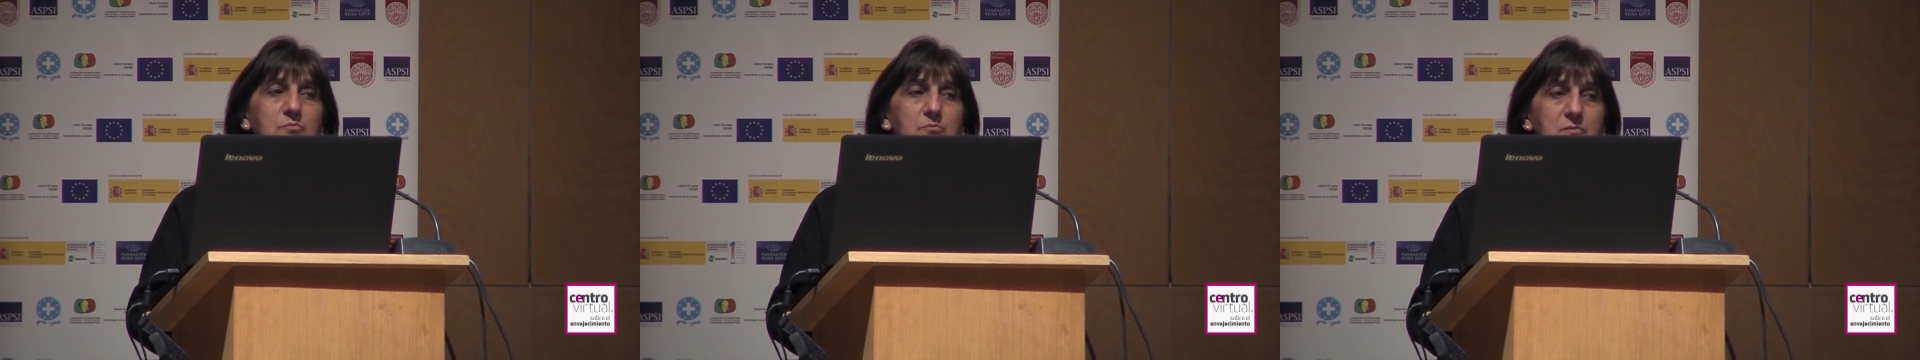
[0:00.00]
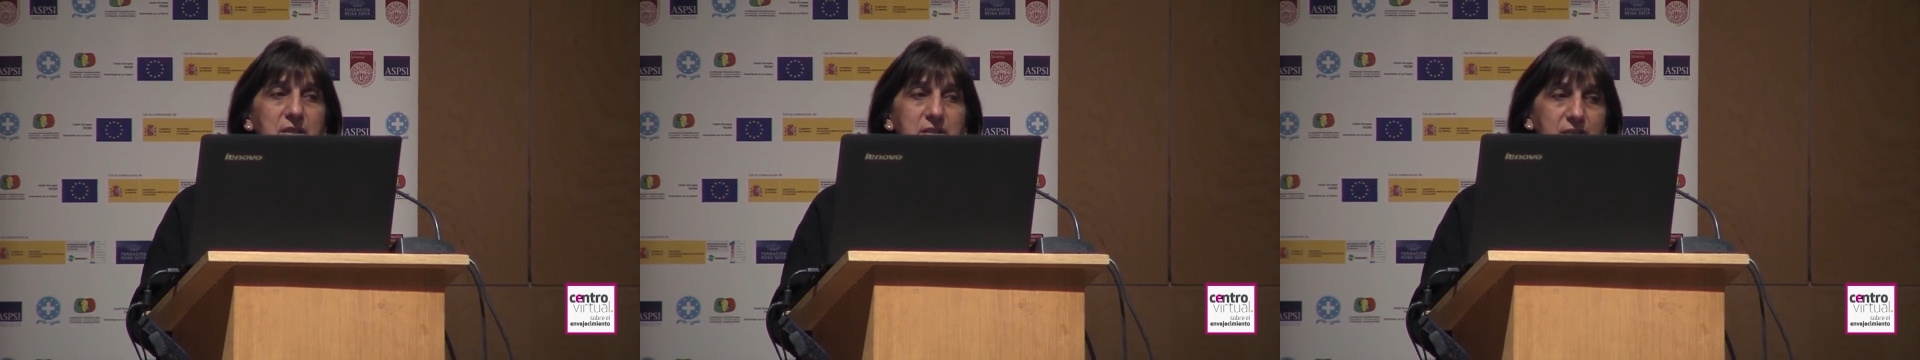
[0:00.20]

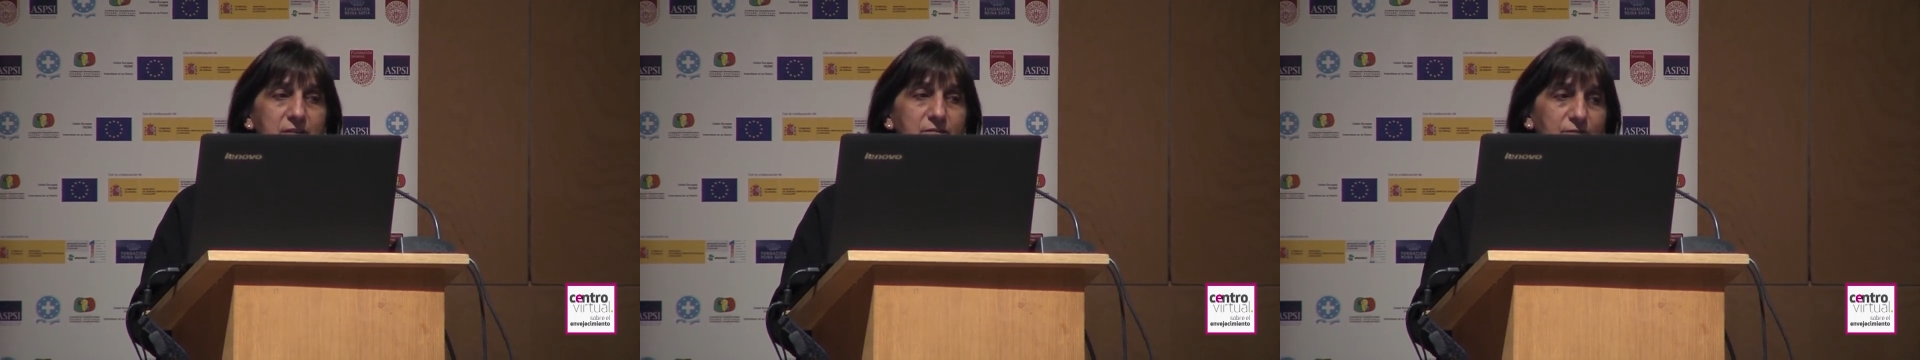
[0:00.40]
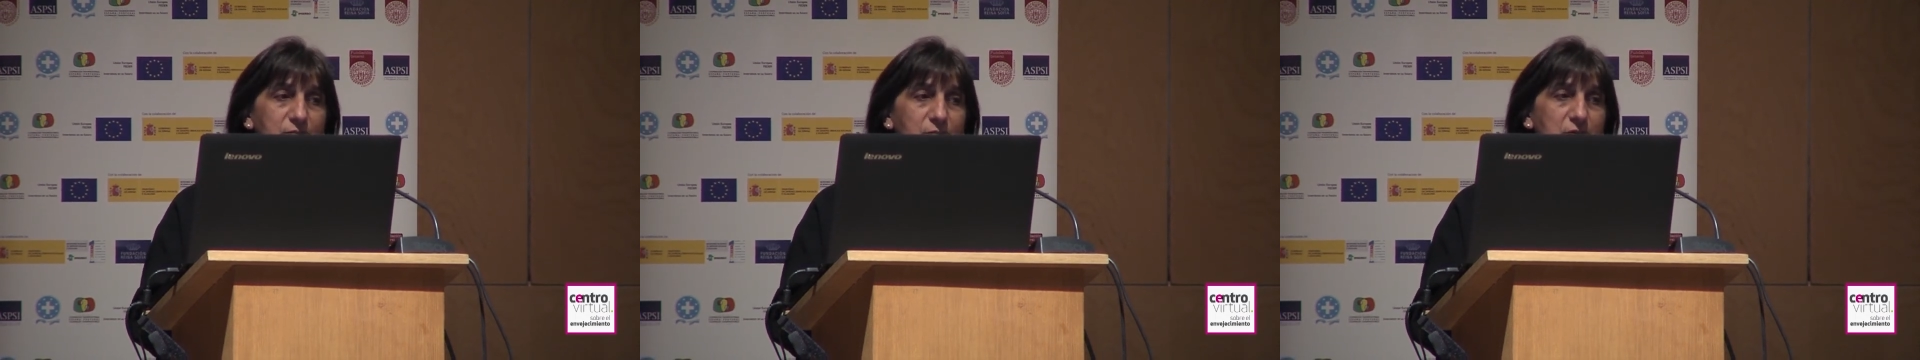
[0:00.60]

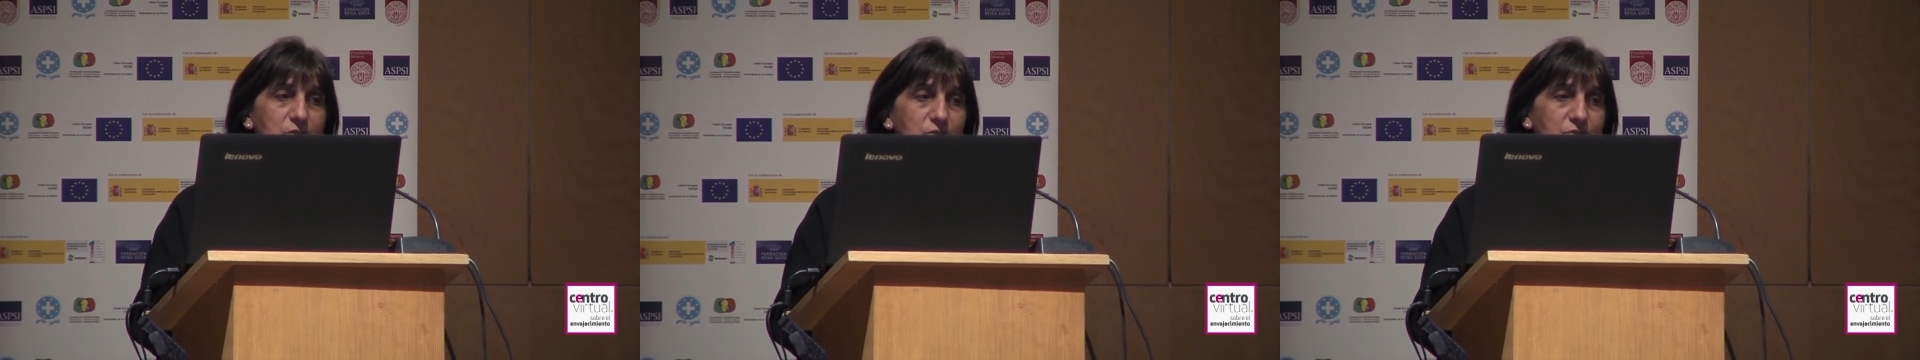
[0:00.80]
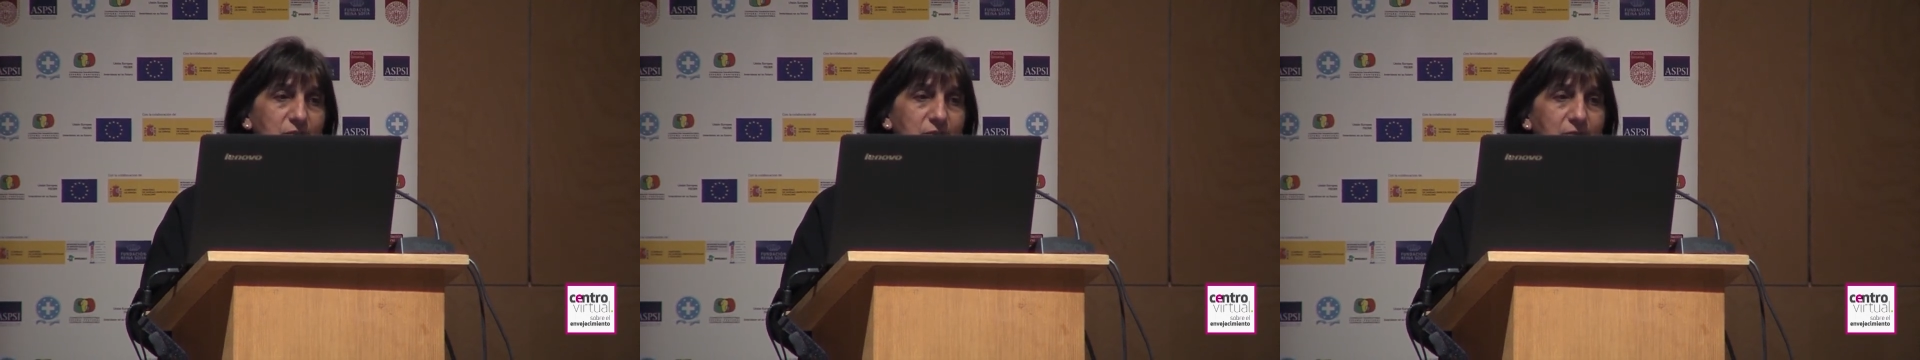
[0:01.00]

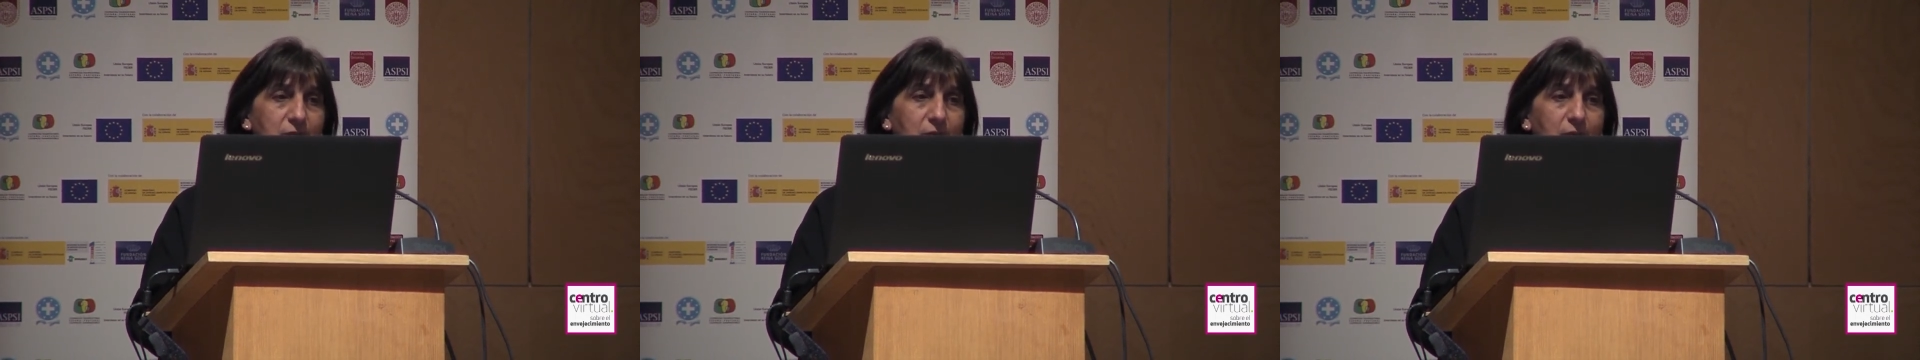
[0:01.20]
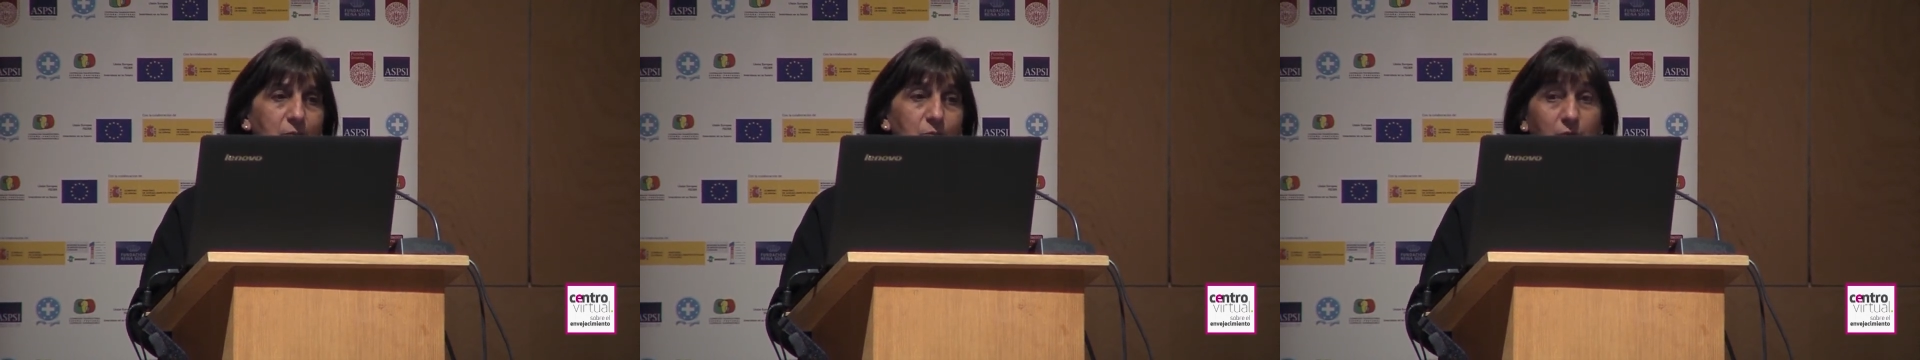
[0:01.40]
misinformation
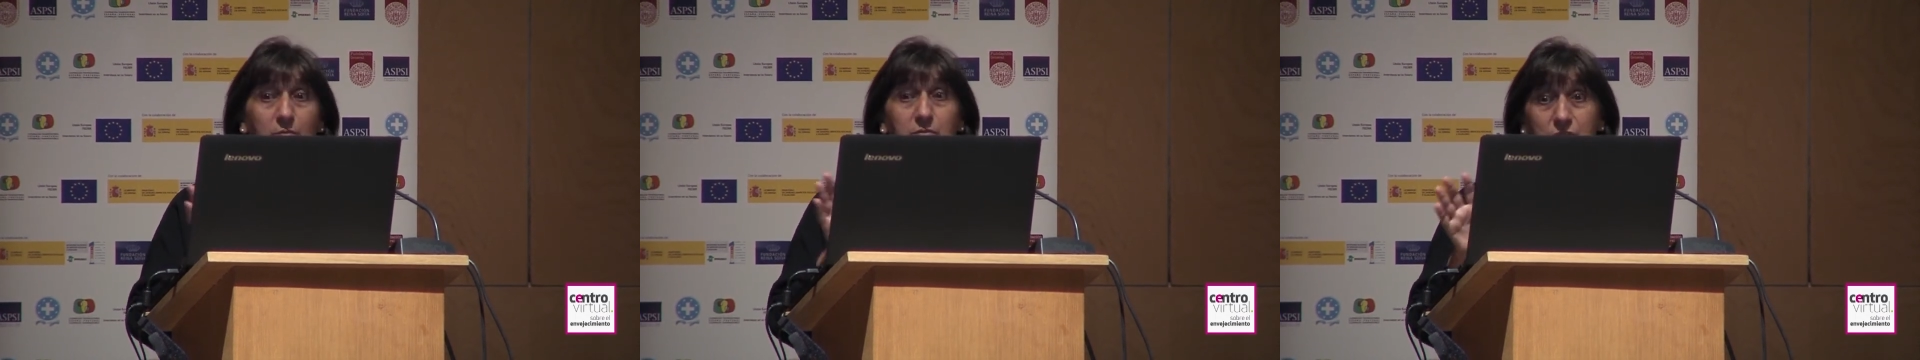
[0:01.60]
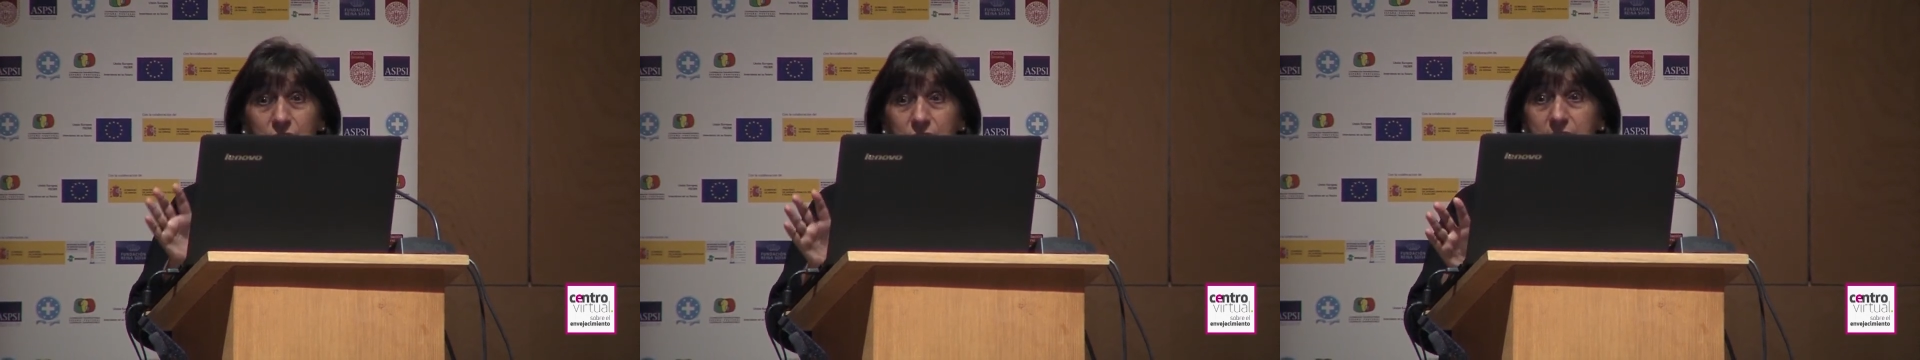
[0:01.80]

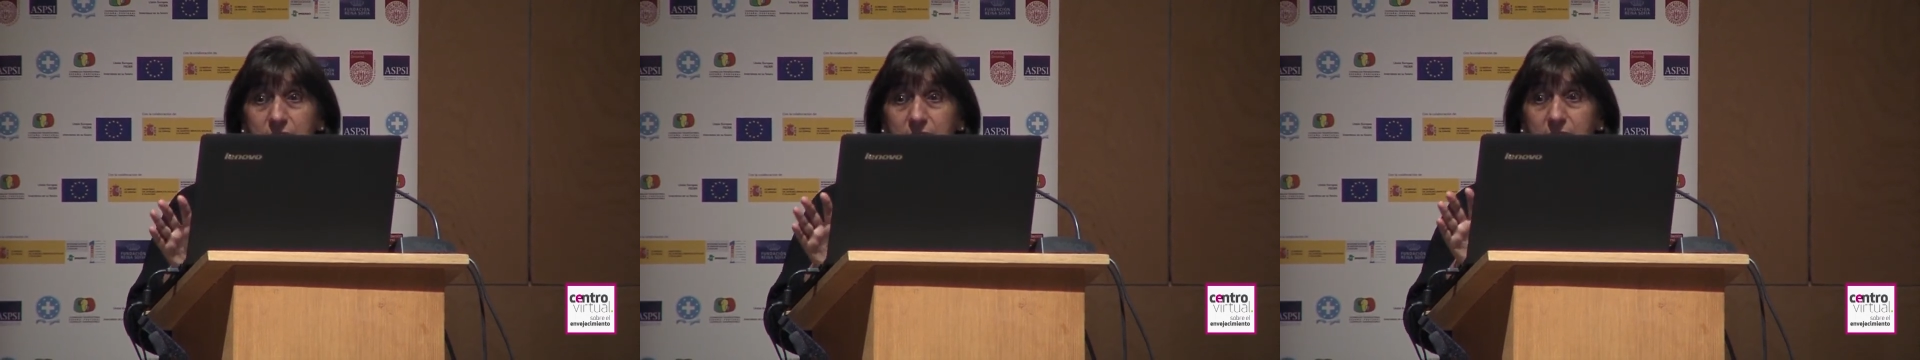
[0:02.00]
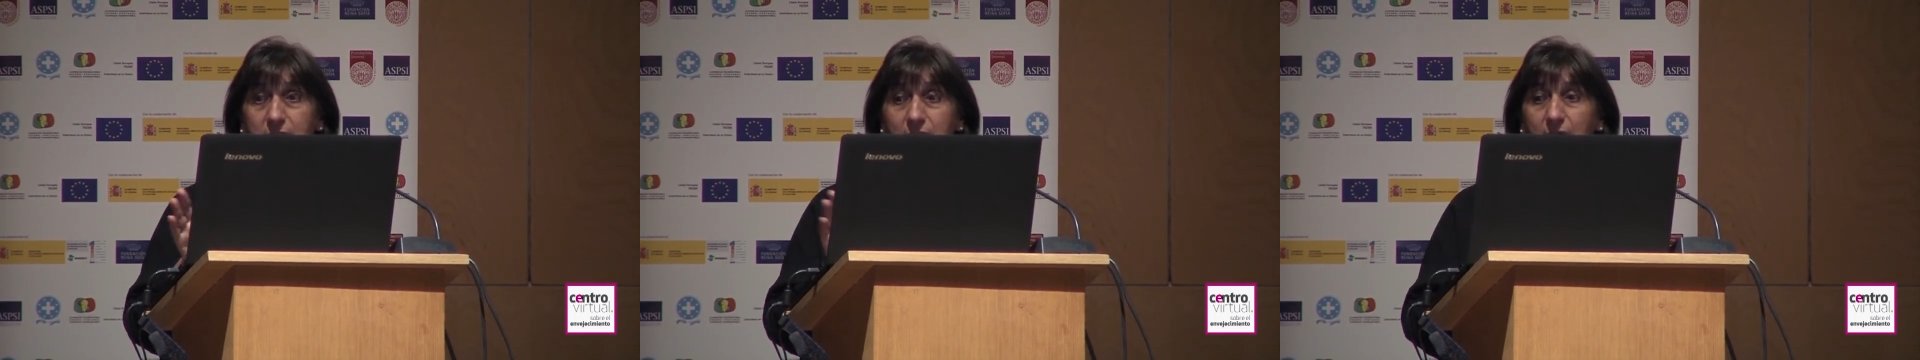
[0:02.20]
published